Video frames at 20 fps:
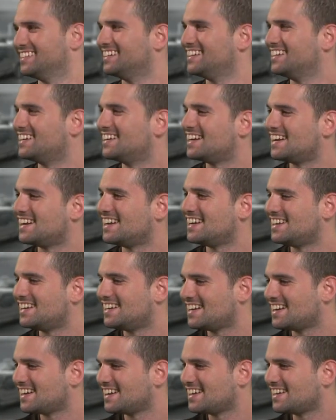
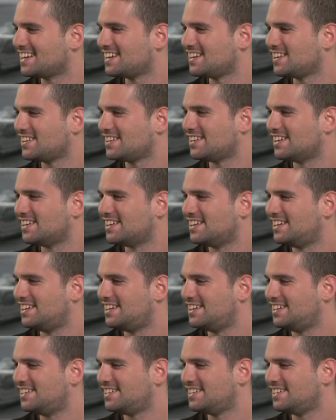
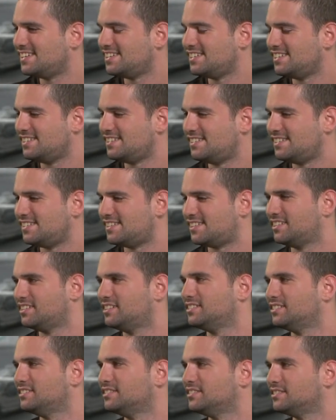
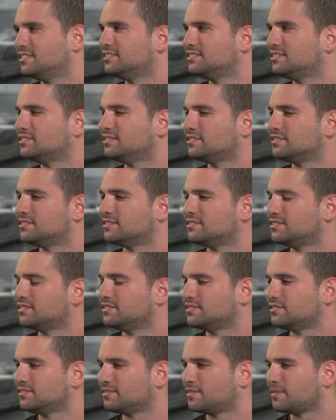
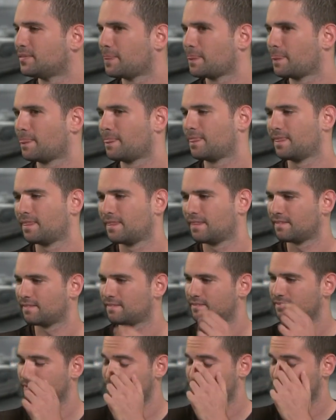
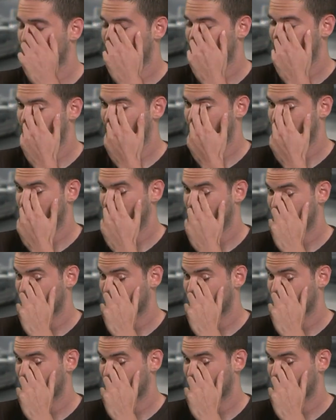No words are spoken by the person on screen.